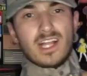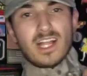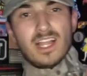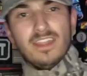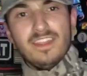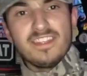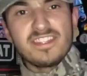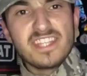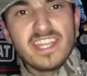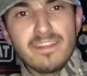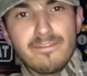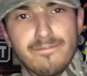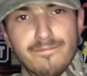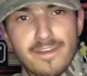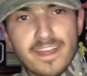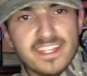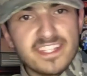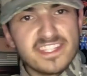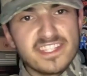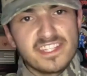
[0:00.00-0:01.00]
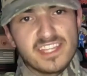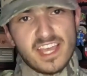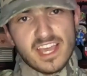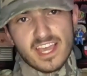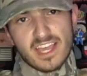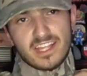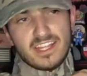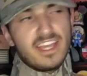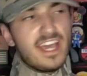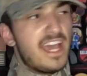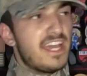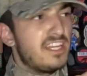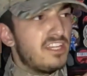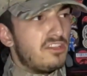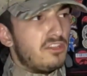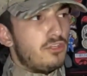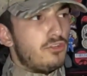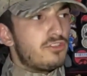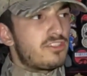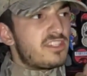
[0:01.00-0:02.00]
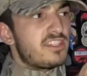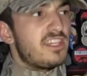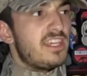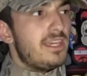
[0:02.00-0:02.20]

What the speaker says: This thing fits kind of loosely,